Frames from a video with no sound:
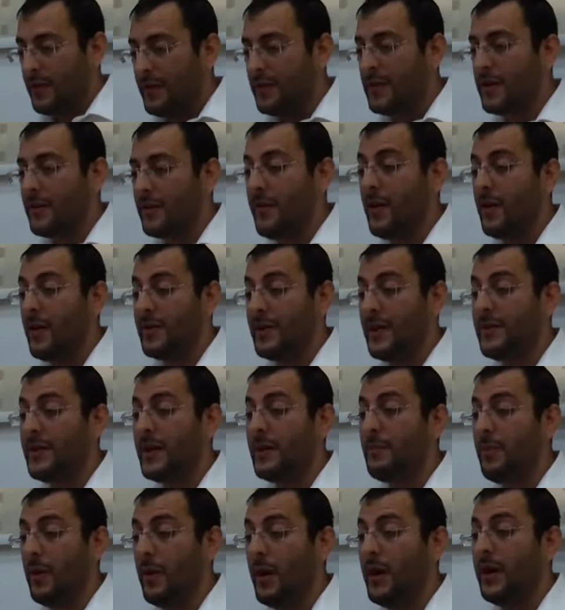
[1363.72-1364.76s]
So the Gemara says,
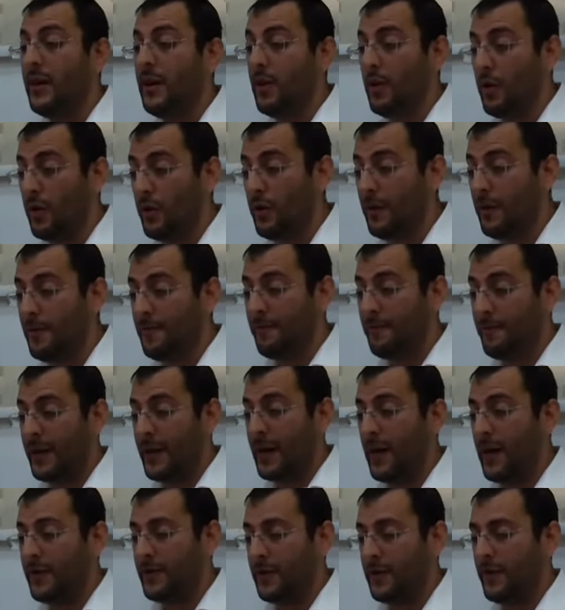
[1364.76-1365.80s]
Iboilahu. They
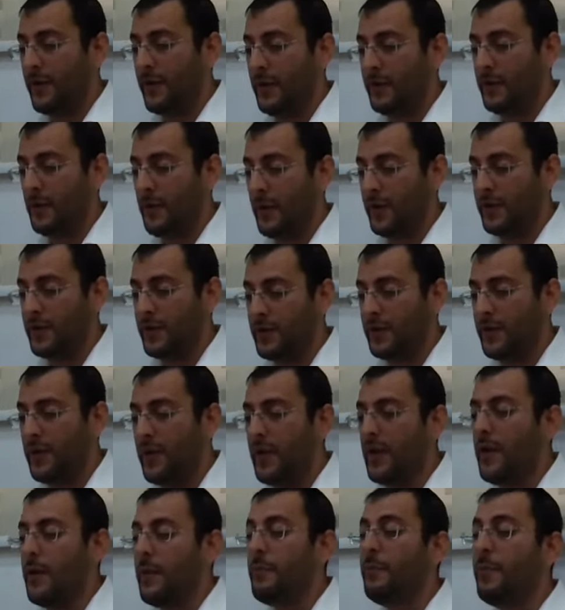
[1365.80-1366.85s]
ask the following question.
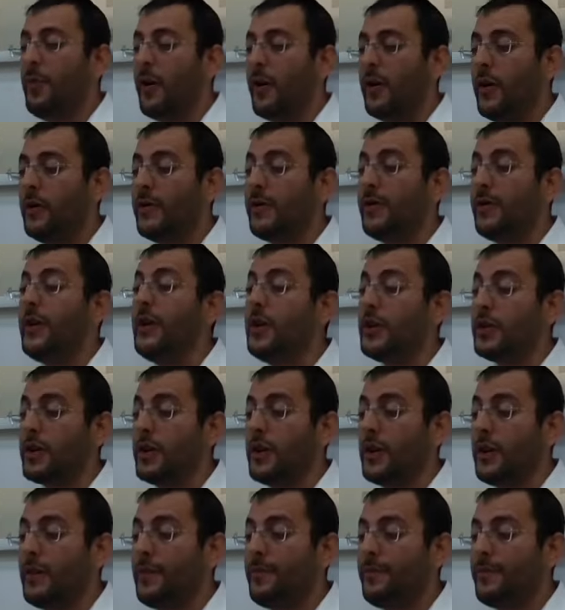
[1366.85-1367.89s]
Bor
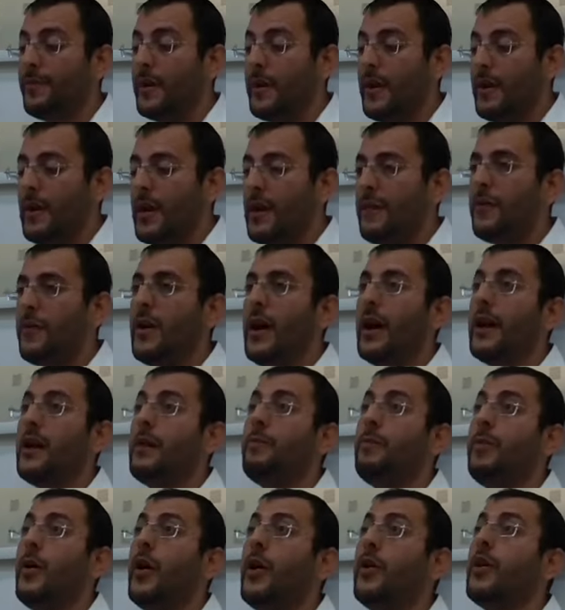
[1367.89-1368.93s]
Tisha. If you had a
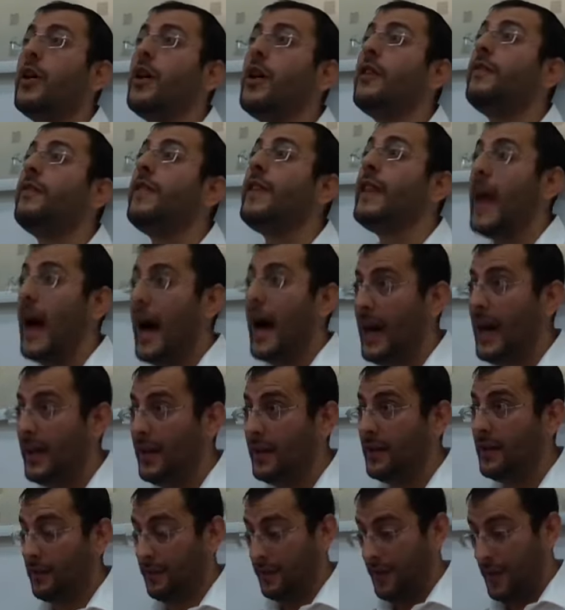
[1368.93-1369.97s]
bor of
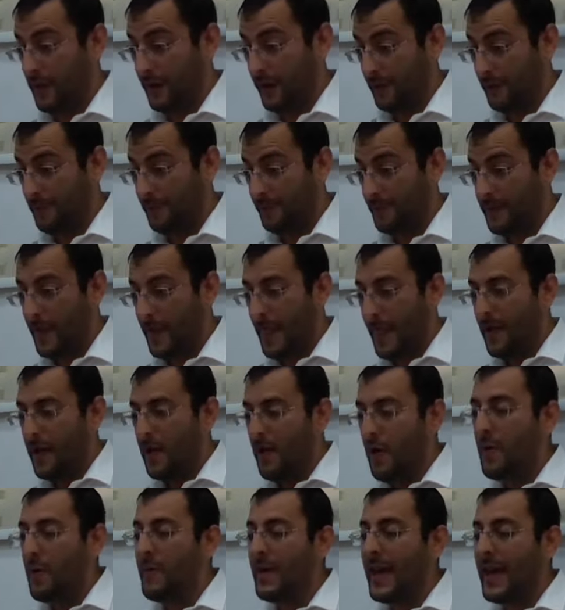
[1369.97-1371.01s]
nine tfachim,
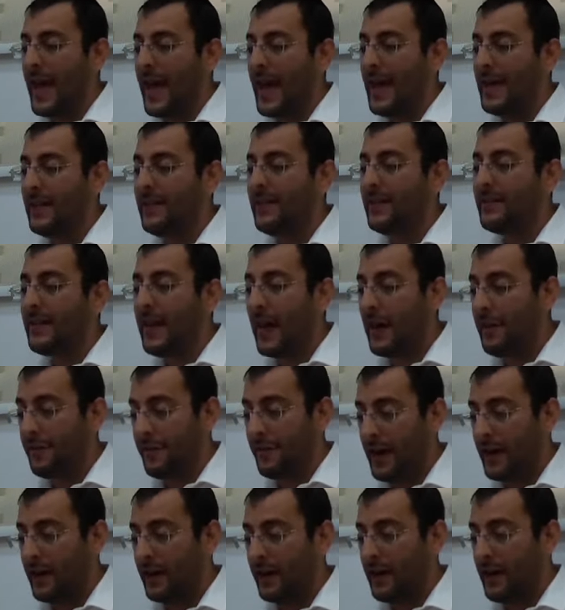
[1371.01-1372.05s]
umehen
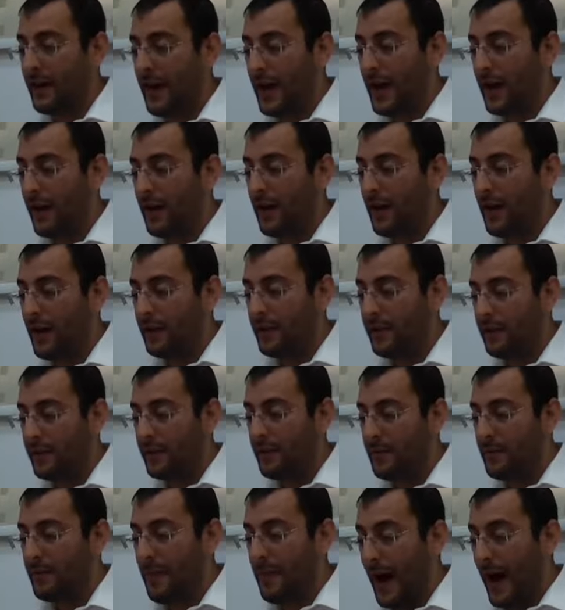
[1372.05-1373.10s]
tefach echad
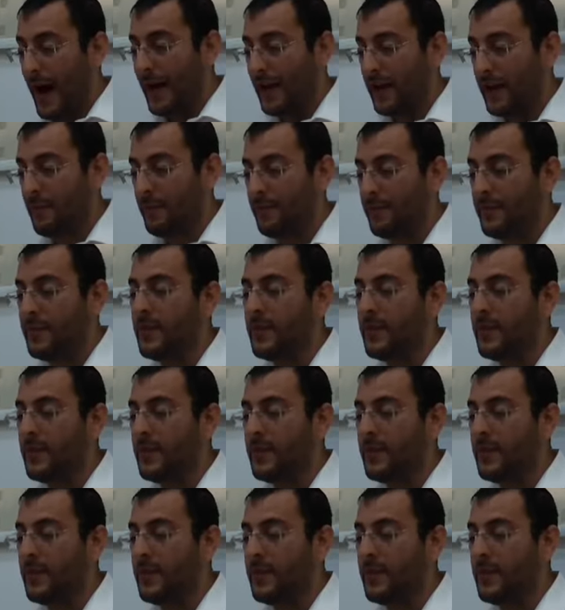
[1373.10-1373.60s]
mayim,